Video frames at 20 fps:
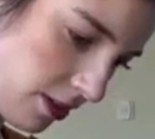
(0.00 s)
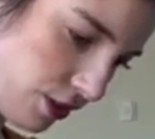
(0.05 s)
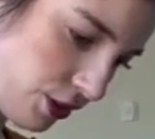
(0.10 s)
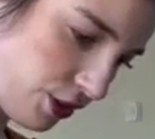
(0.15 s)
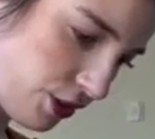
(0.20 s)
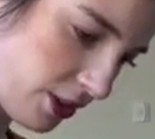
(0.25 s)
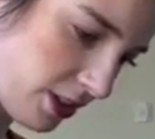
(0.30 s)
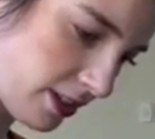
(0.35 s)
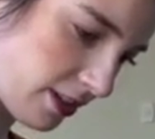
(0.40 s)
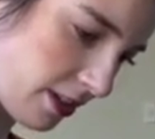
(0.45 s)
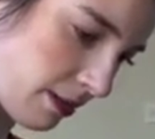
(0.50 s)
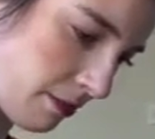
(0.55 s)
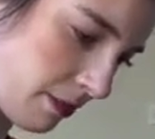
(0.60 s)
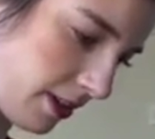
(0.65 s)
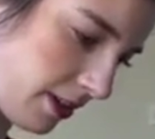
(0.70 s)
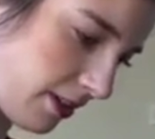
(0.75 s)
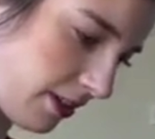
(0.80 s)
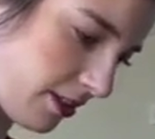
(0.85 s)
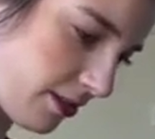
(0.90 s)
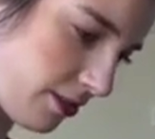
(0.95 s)
She sent
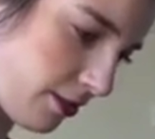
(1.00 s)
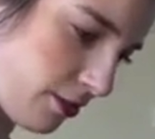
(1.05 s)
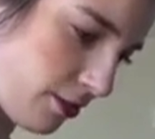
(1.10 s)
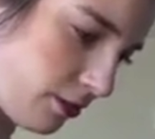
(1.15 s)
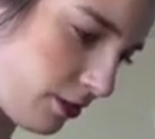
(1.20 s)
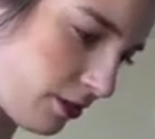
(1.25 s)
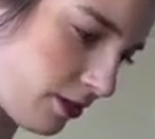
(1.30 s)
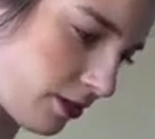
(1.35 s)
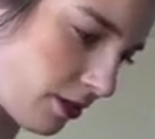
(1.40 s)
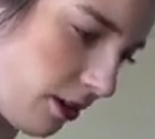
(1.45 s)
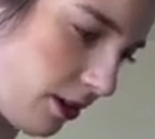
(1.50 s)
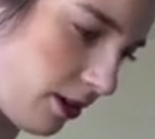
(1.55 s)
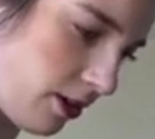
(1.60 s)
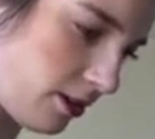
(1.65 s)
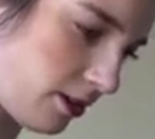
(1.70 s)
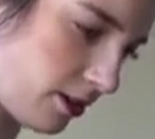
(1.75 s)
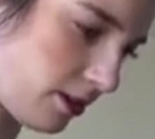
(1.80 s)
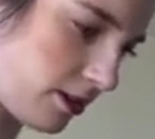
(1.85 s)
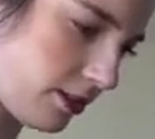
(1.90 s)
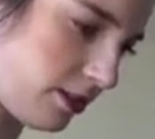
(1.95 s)
me these little
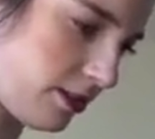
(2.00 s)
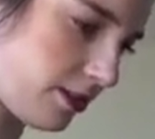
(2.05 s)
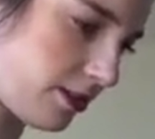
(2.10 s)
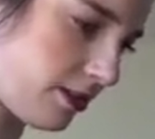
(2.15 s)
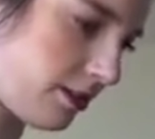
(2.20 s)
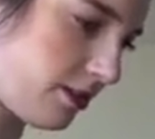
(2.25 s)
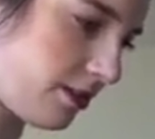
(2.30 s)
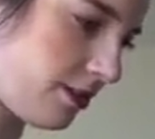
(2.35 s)
socks,